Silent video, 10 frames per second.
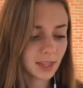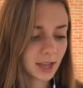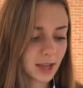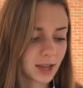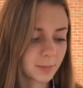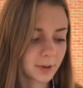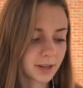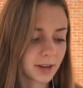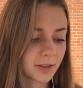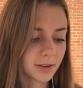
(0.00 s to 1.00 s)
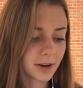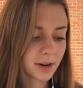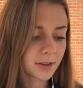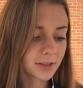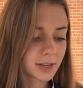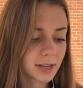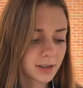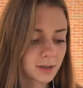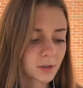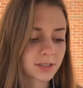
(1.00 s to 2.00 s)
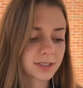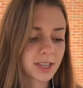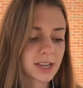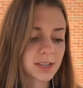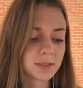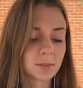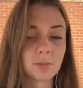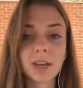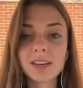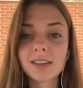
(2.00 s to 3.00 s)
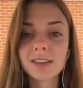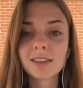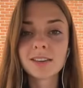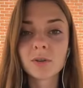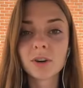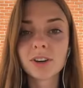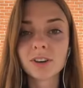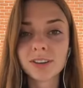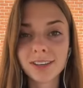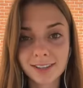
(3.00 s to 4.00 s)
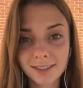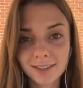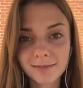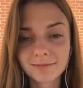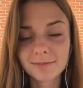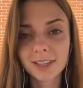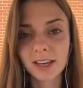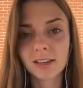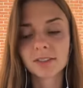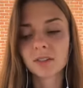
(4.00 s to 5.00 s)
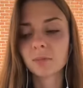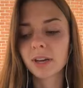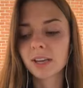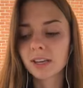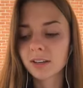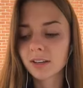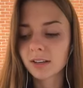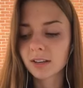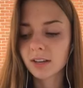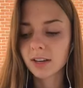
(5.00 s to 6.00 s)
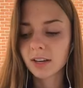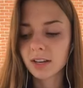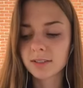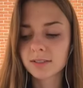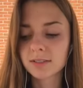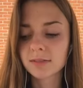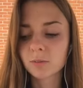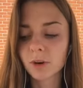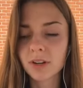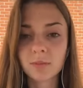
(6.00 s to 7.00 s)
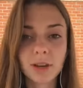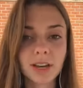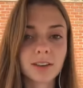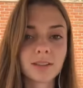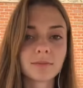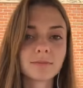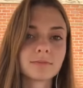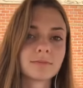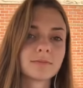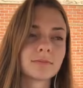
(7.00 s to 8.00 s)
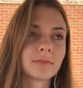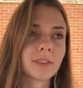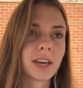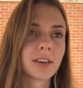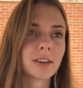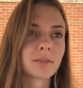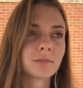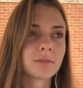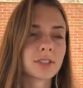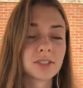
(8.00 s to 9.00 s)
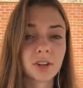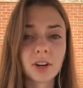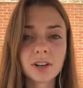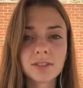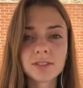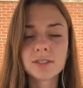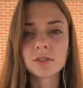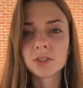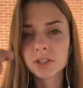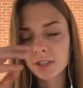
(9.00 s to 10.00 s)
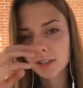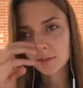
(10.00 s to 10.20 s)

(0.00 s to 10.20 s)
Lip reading: Another thing you could say is baking or cooking. Okay, so baking is where you make like desserts usually.